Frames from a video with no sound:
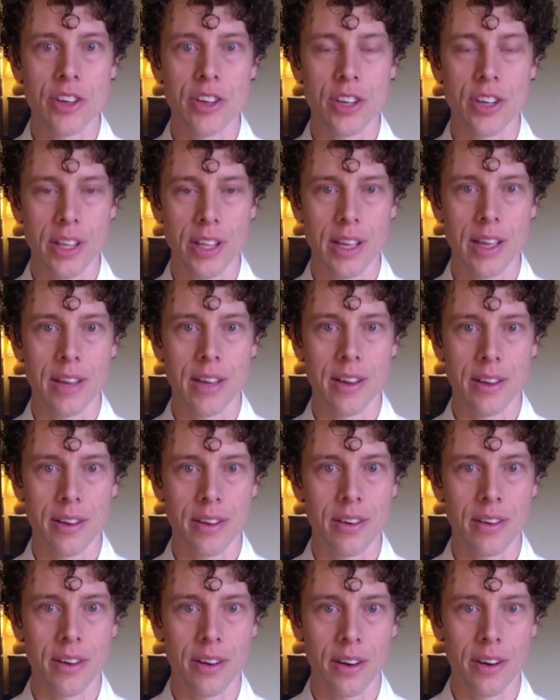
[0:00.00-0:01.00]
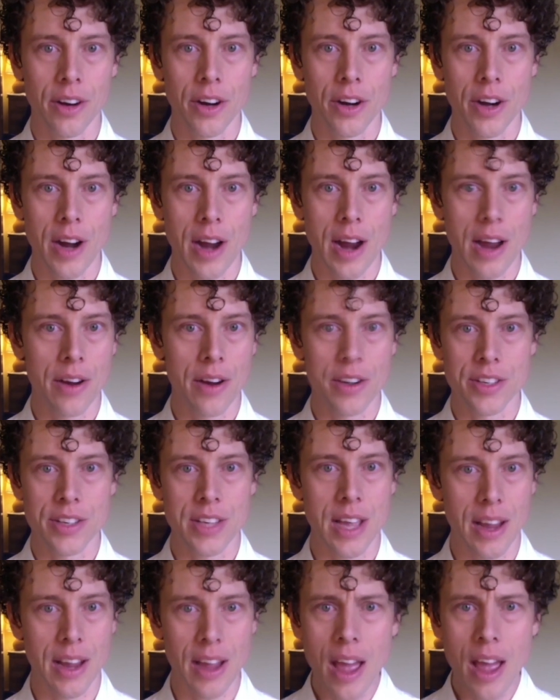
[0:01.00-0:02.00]
occasionally her her
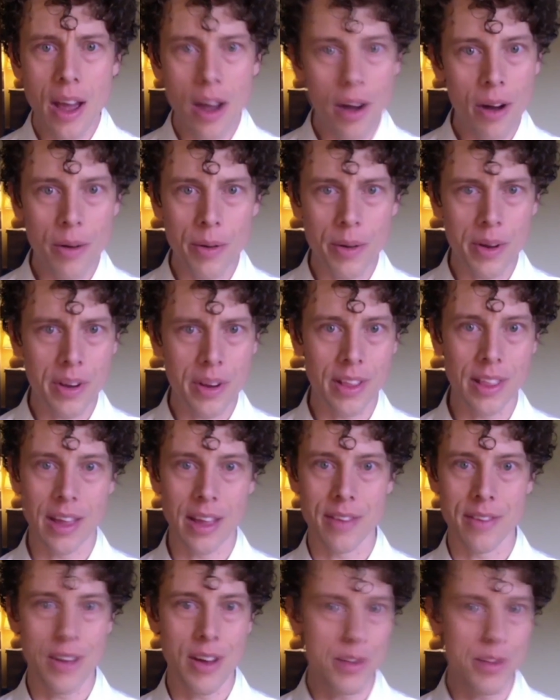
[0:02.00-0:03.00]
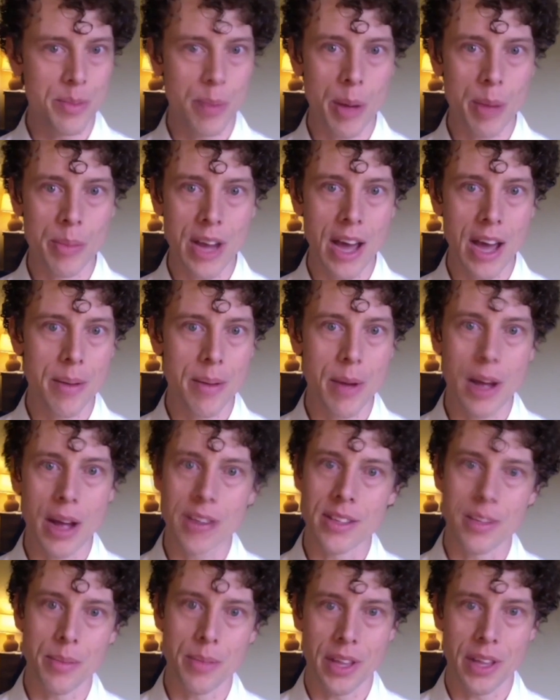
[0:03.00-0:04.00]
saying, "Hey, oh, like if I was bummed out
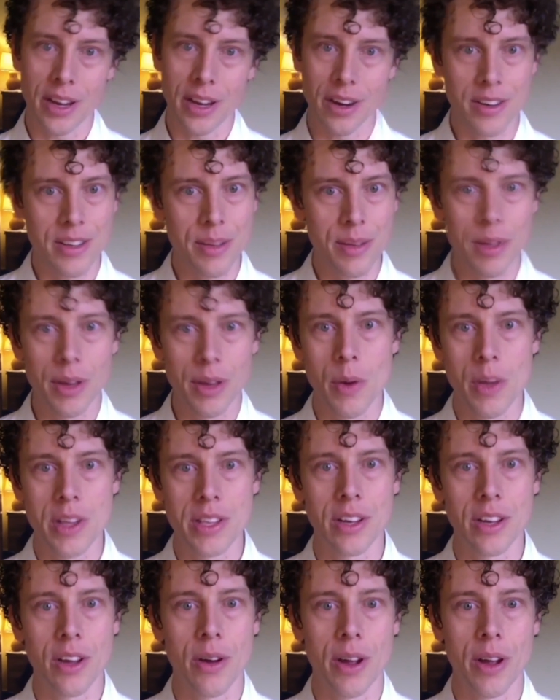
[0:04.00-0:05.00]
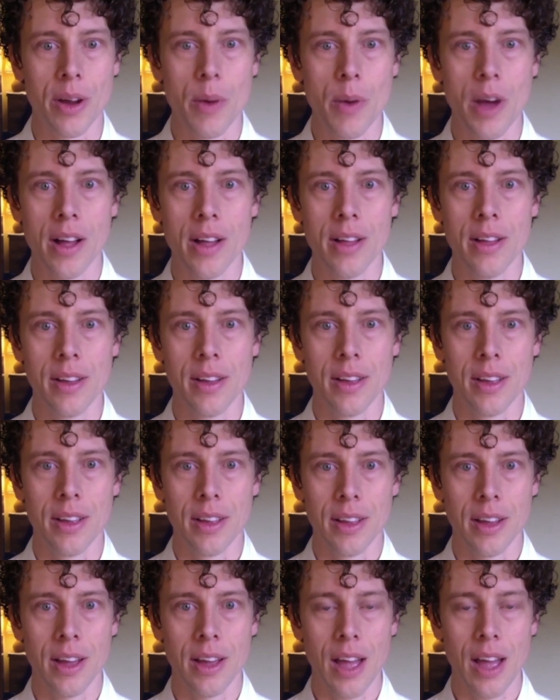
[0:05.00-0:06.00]
about something or something wasn't going well,
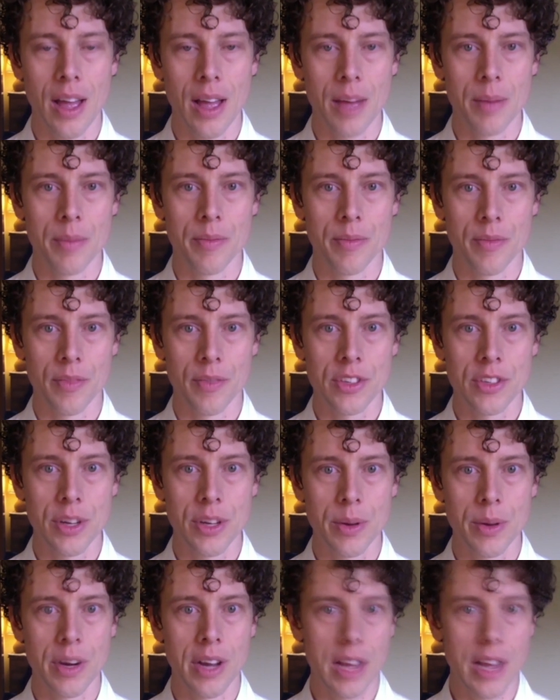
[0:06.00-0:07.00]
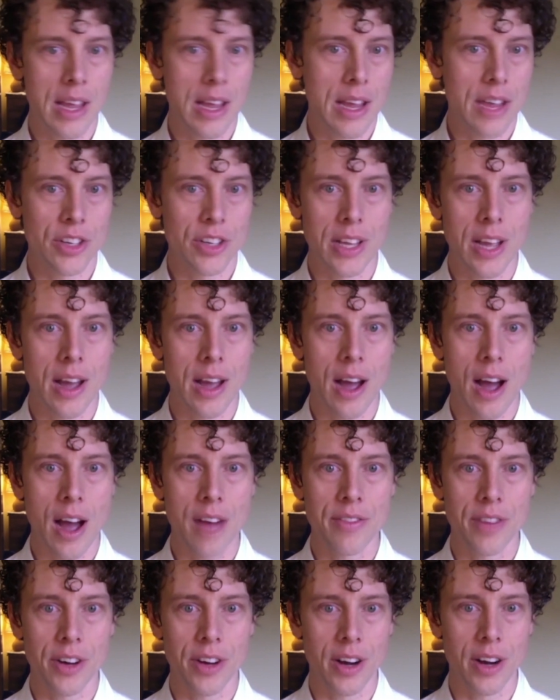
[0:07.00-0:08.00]
um, she would occasionally
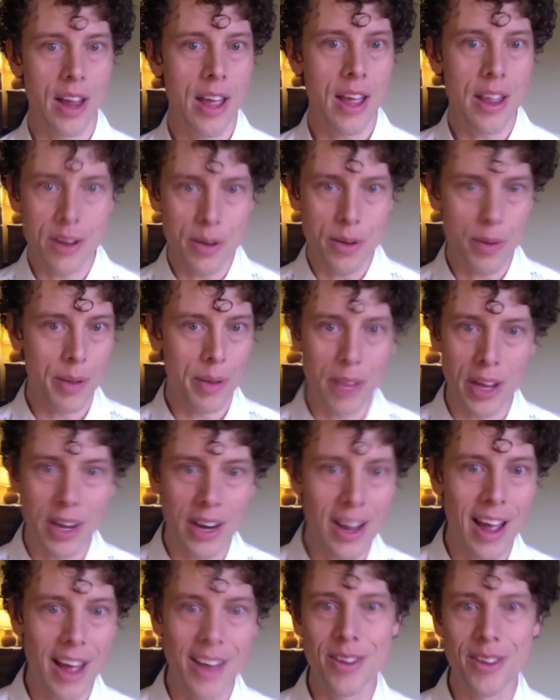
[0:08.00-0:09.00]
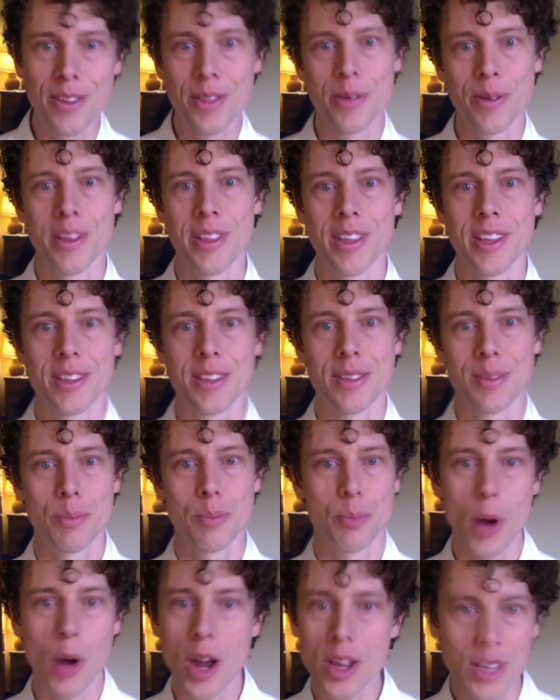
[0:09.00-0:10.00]
offer, "Hey, do you want me to guide you through
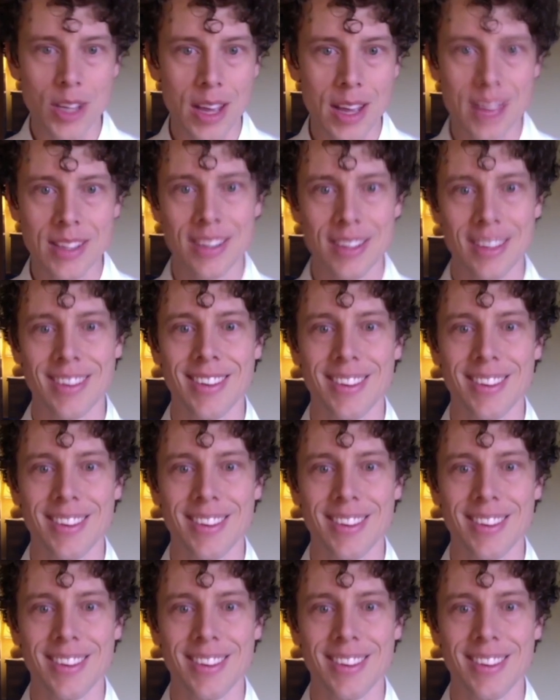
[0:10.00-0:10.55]
this process?"